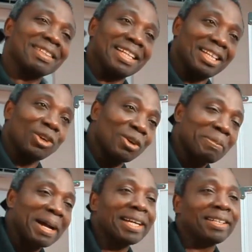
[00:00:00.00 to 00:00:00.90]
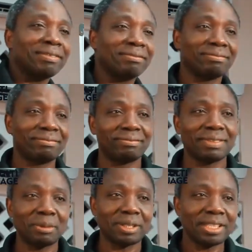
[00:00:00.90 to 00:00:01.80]
a young man.
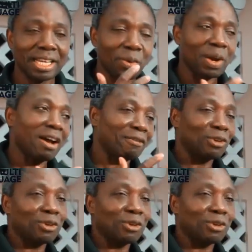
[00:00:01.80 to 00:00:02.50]
There we have